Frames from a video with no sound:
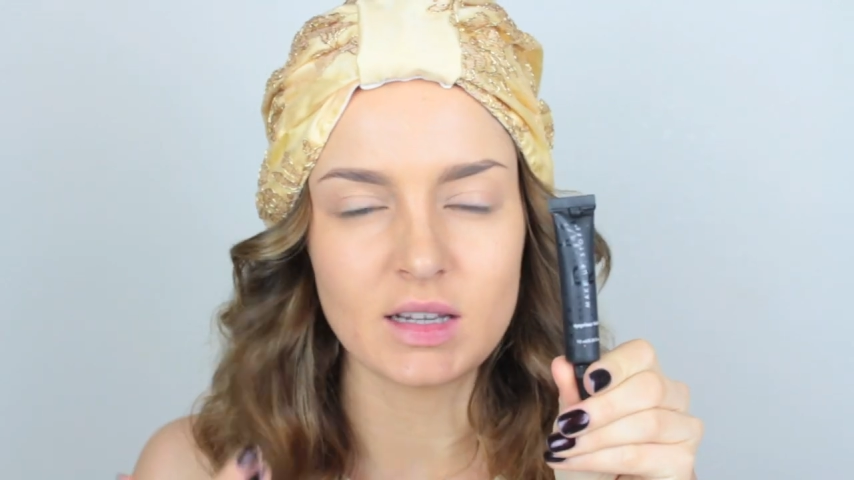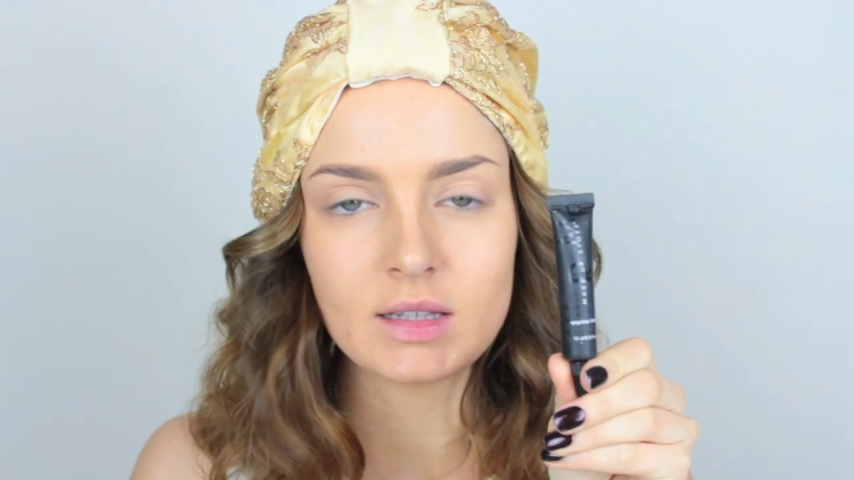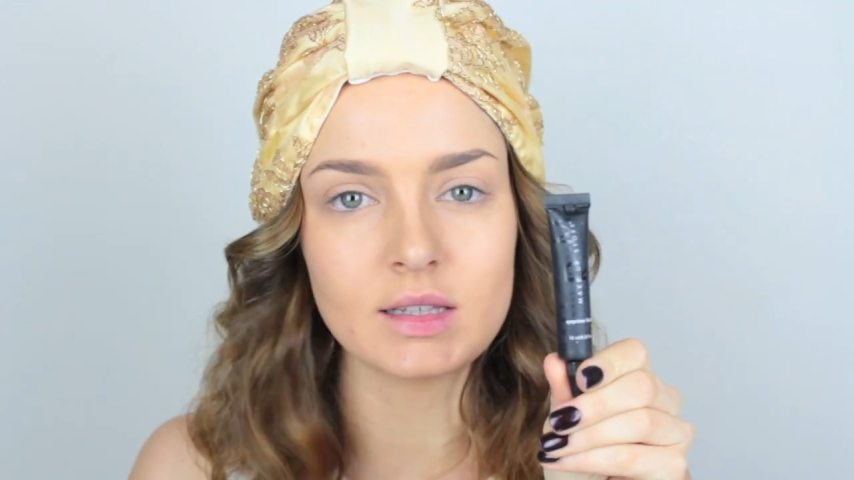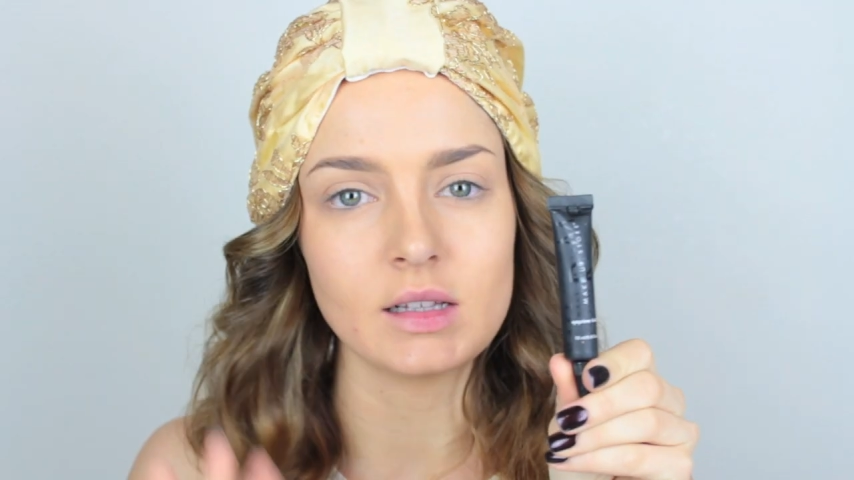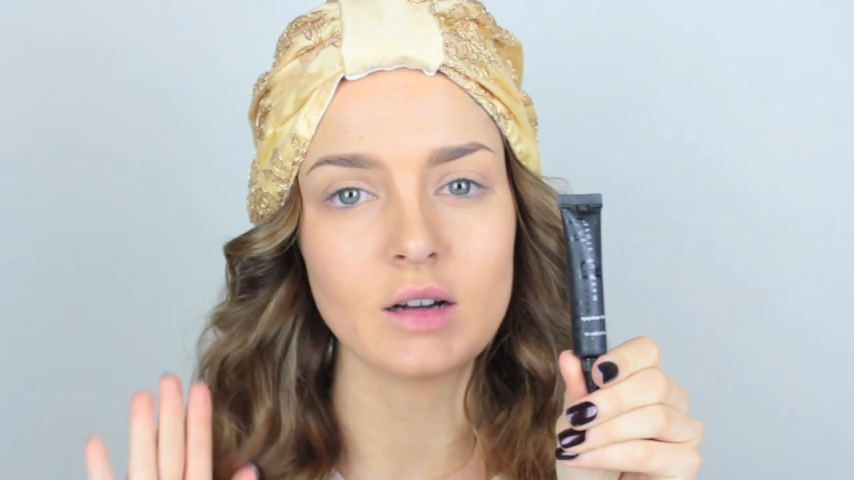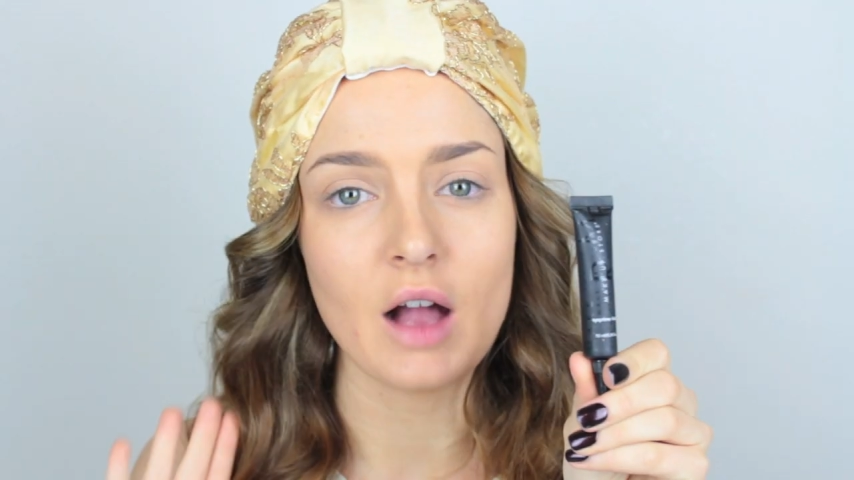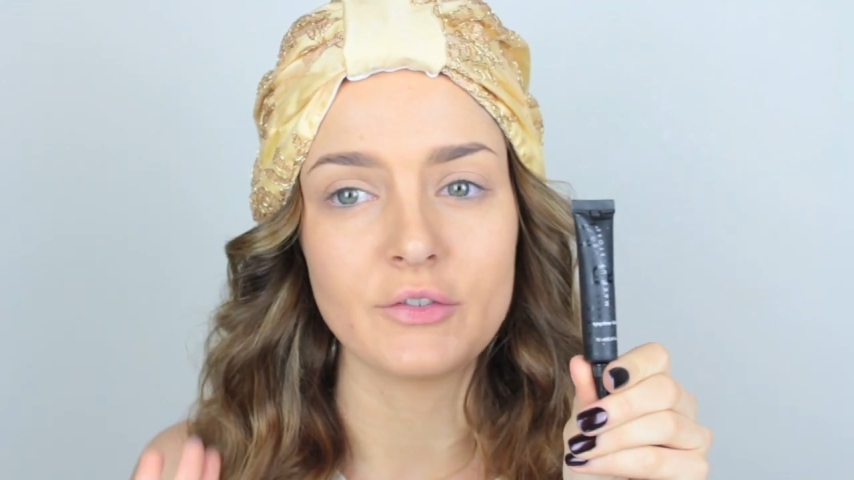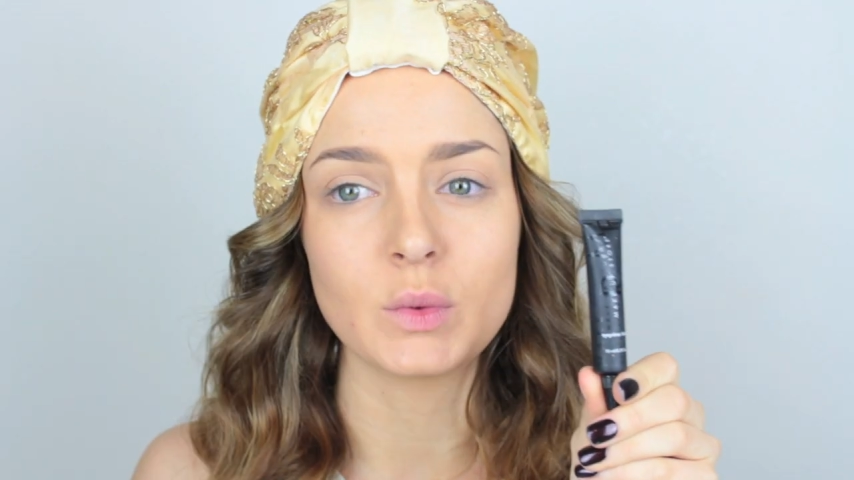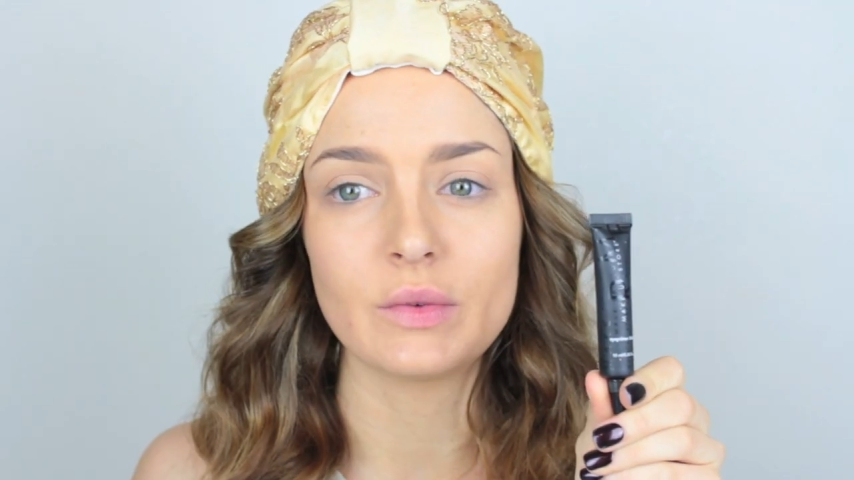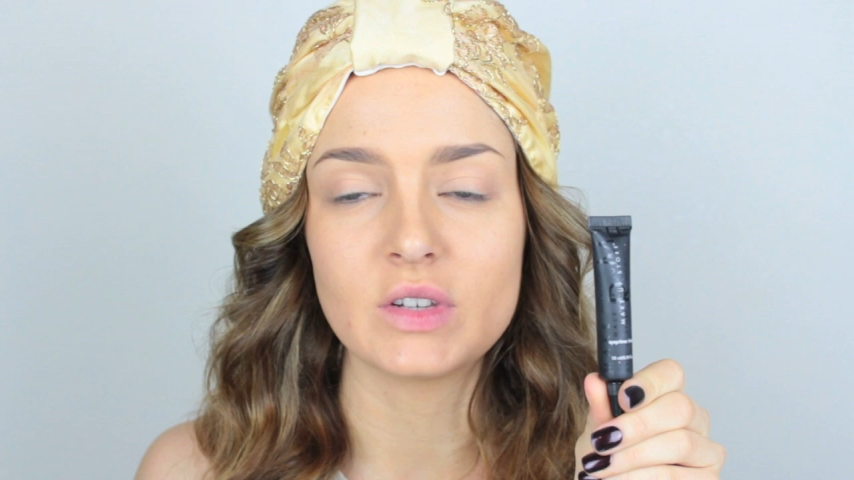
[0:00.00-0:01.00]
to concealer
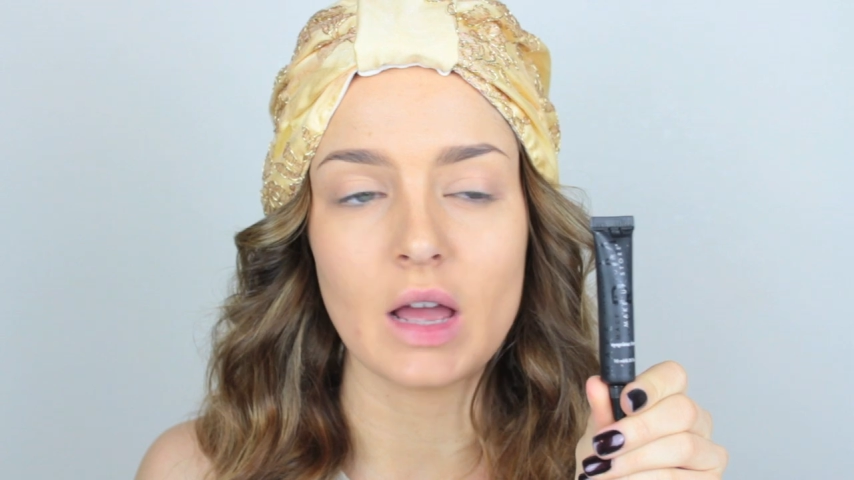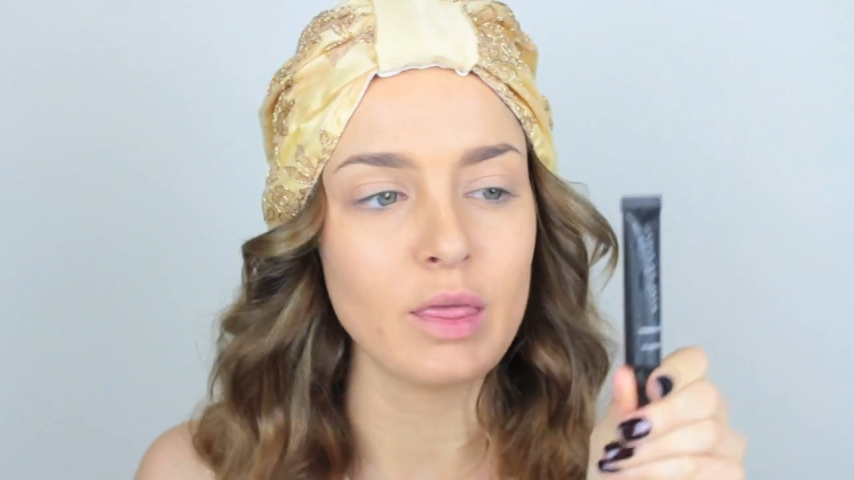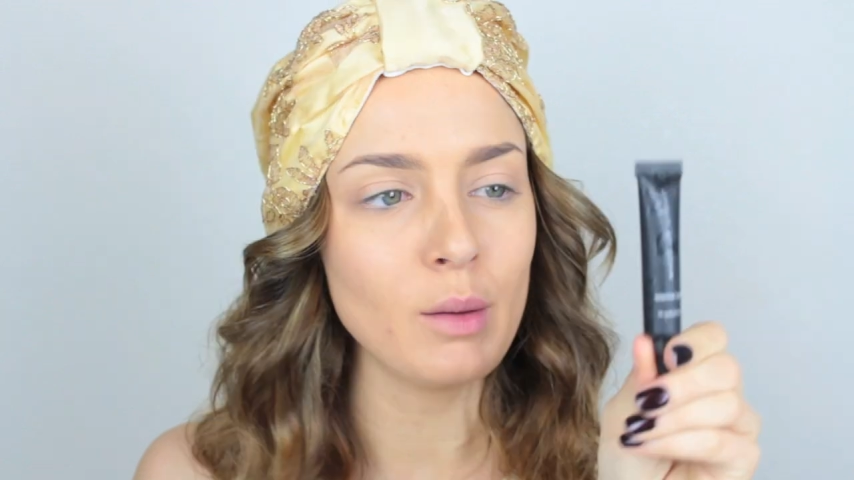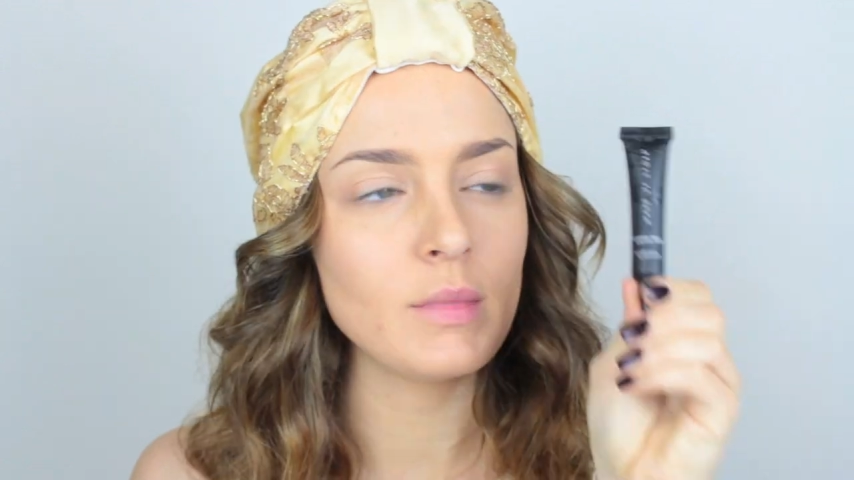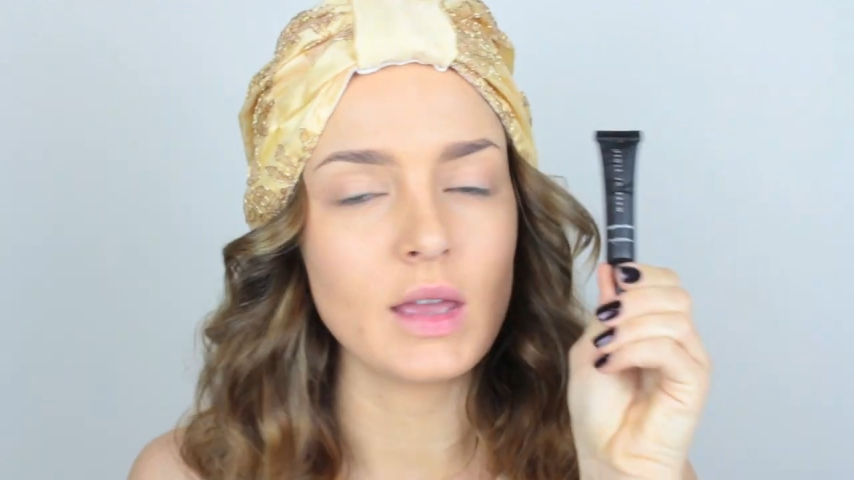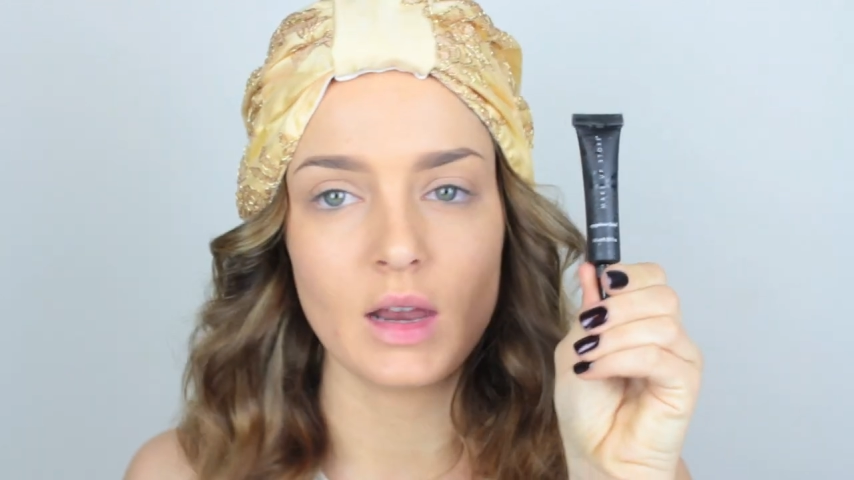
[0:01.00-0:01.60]
after we've done them.